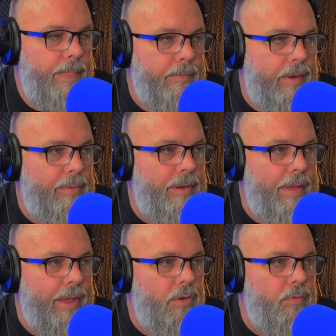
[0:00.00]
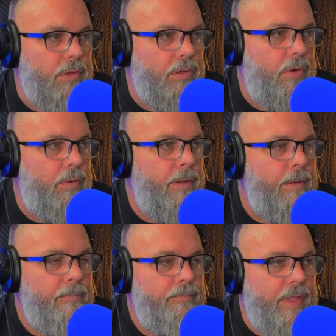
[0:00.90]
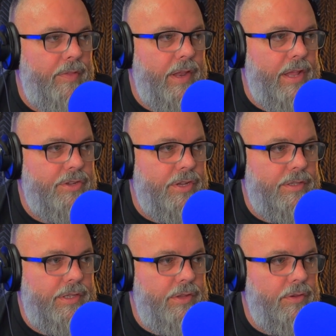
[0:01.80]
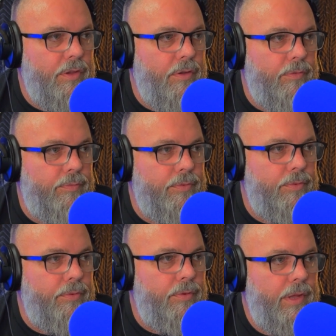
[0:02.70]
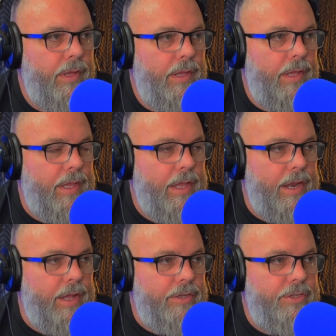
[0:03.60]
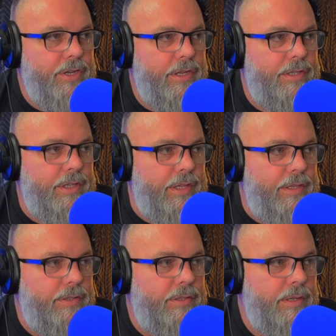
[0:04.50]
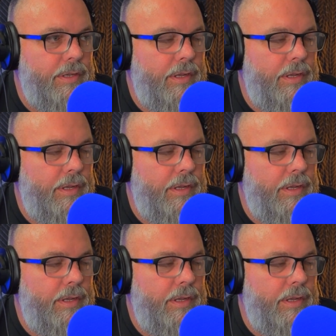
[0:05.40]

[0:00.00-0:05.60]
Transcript: I'm going to put it back over on low. And then as you can see, you can go through and kind of adjust these.